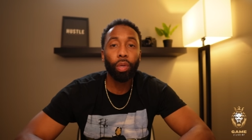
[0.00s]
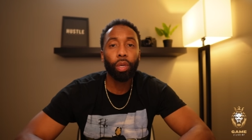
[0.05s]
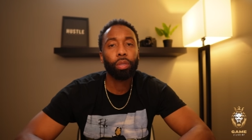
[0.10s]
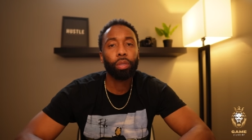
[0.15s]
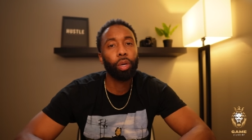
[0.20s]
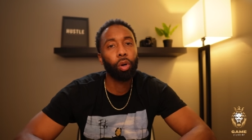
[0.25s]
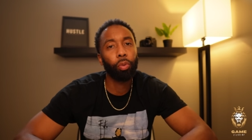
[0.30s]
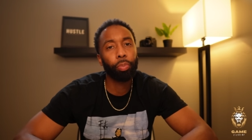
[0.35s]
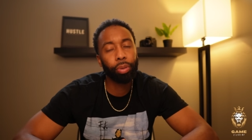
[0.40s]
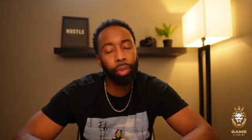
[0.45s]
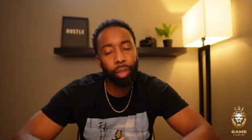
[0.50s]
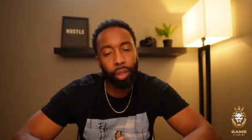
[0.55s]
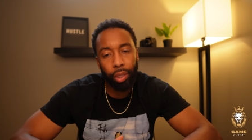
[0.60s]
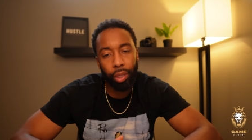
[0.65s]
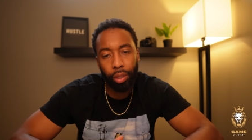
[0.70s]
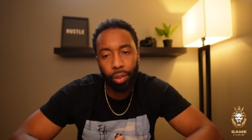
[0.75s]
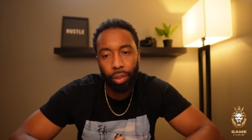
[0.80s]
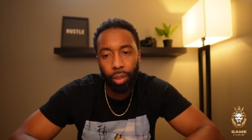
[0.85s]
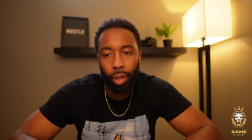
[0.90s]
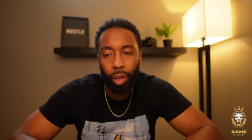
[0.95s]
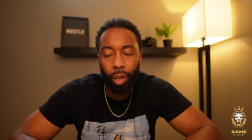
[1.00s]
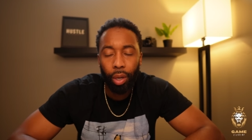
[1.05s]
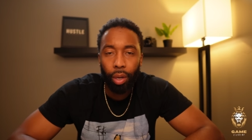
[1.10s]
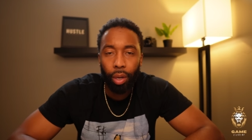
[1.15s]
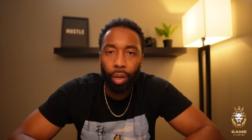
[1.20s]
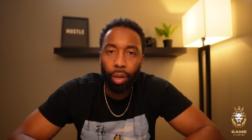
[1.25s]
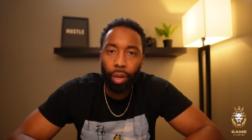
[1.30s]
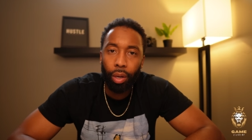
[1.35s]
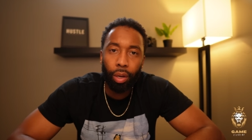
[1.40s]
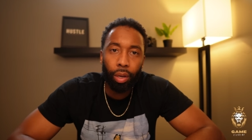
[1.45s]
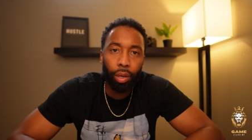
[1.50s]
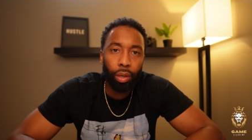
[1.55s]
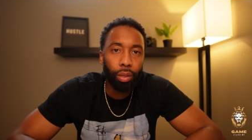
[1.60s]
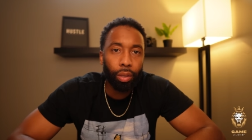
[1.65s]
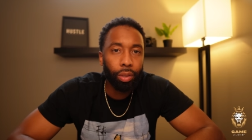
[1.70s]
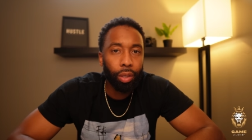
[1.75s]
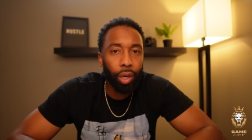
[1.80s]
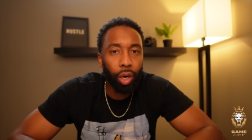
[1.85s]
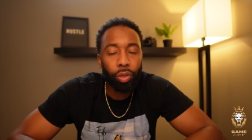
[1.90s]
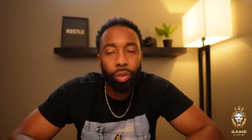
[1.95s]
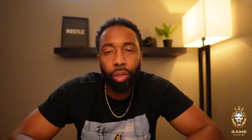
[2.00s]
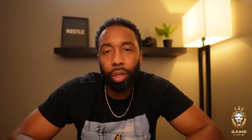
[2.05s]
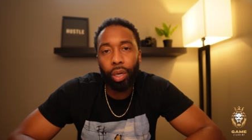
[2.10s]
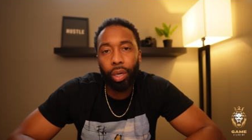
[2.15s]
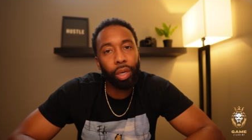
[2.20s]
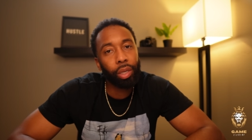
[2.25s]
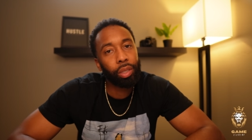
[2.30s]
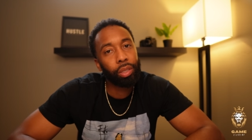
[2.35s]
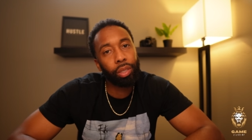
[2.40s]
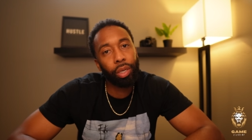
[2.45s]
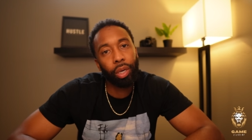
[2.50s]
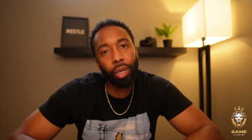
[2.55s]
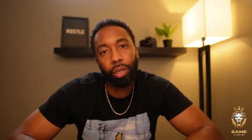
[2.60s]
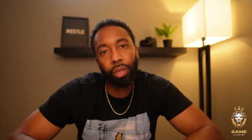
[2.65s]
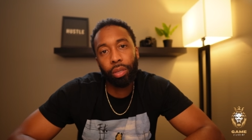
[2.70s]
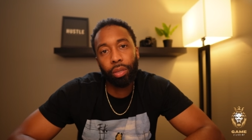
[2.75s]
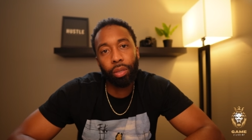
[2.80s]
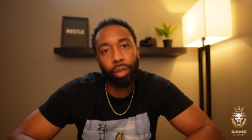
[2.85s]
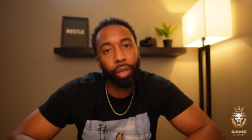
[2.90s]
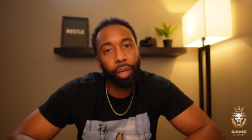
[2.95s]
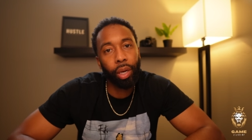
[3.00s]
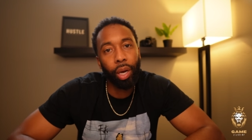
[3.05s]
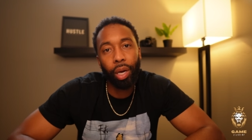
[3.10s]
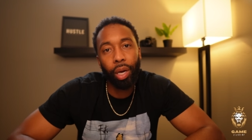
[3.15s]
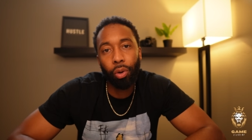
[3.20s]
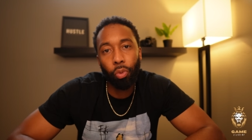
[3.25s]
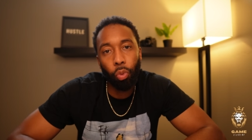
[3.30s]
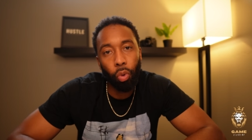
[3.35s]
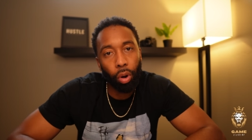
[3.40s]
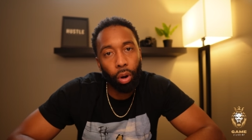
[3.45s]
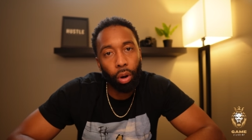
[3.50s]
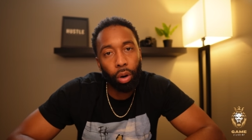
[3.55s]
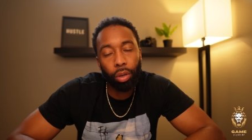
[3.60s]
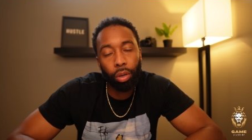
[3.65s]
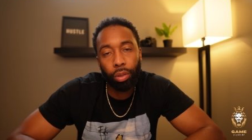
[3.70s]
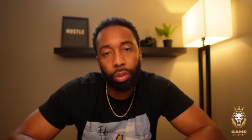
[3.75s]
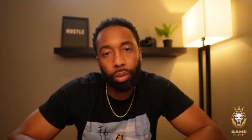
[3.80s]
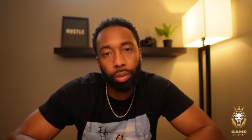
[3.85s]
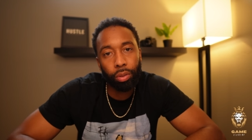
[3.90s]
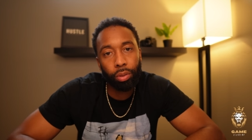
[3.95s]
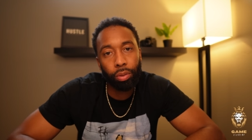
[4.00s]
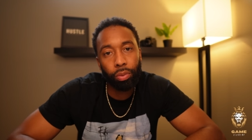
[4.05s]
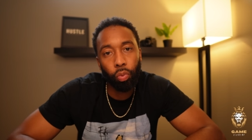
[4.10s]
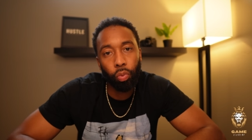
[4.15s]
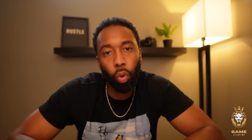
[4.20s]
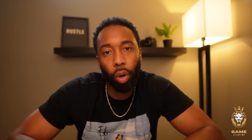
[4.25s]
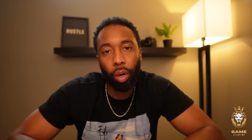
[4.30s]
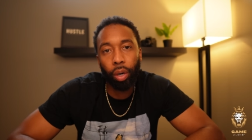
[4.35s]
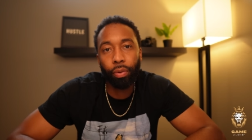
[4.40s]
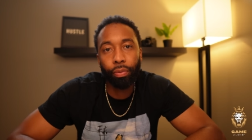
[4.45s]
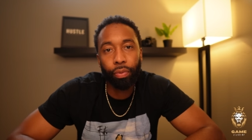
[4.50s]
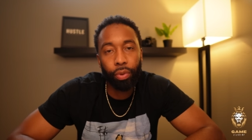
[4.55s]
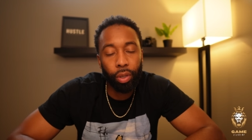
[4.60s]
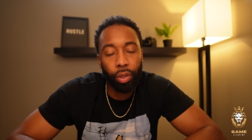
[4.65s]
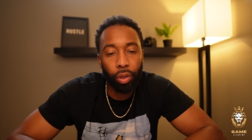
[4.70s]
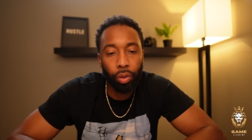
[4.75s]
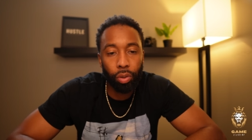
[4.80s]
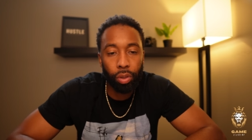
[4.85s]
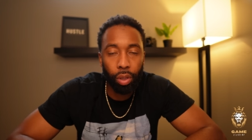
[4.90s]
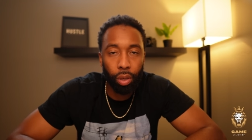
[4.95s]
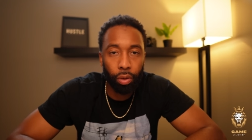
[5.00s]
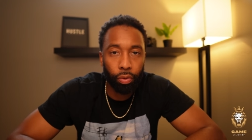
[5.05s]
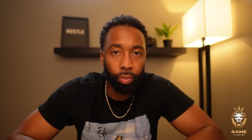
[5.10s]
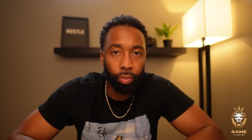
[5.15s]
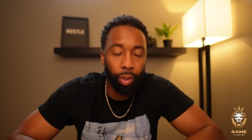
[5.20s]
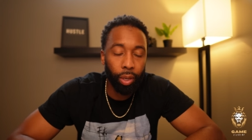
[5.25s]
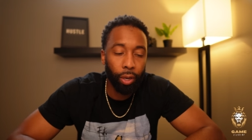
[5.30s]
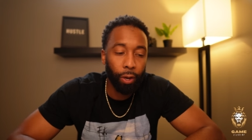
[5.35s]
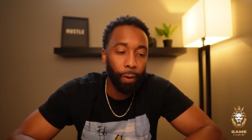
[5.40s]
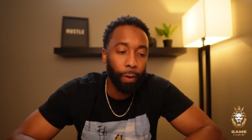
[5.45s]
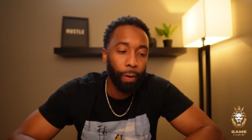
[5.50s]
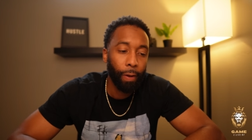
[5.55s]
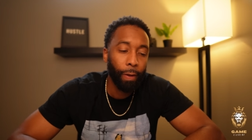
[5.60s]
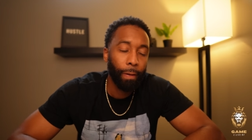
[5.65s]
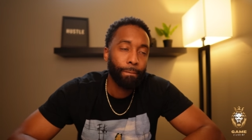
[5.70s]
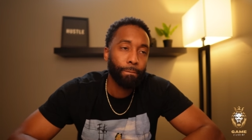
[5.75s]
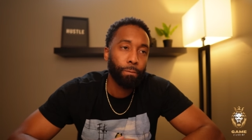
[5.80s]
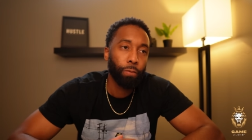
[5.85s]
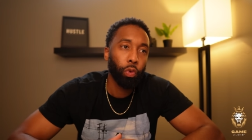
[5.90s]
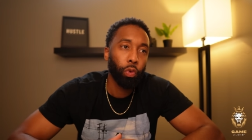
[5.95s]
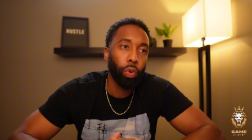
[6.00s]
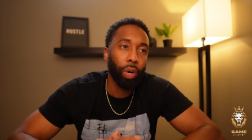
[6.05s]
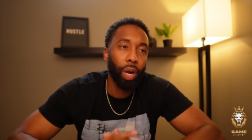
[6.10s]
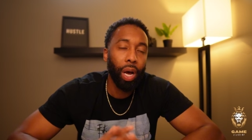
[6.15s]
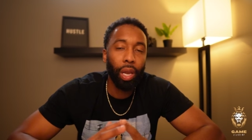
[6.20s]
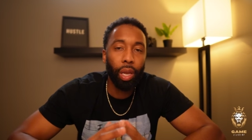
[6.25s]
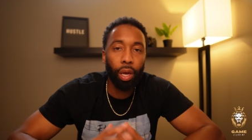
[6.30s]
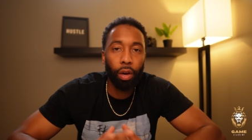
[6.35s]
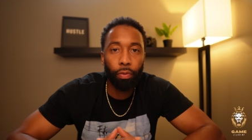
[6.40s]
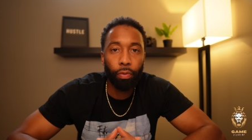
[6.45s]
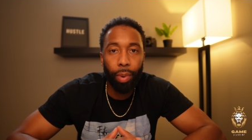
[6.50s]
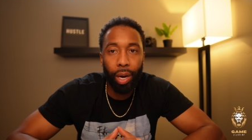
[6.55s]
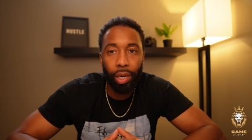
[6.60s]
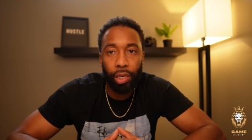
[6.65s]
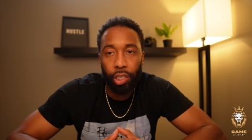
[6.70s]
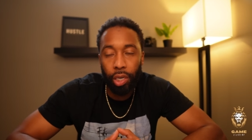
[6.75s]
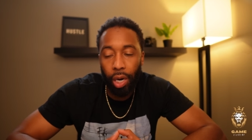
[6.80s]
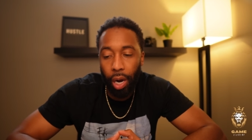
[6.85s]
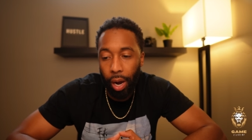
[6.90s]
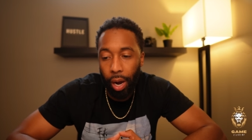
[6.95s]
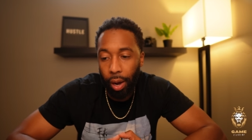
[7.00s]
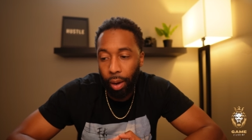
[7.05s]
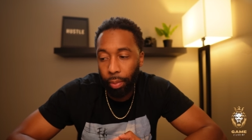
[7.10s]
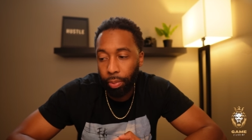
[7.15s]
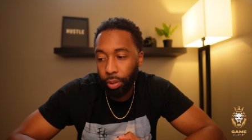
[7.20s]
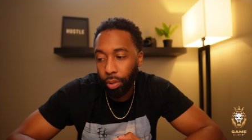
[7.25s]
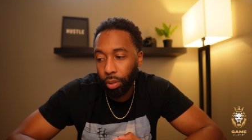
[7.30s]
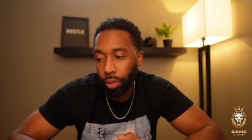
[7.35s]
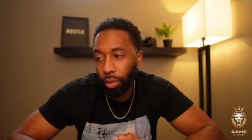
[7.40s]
So please don't think it's just a cakewalk working for yourself, man. When I left my job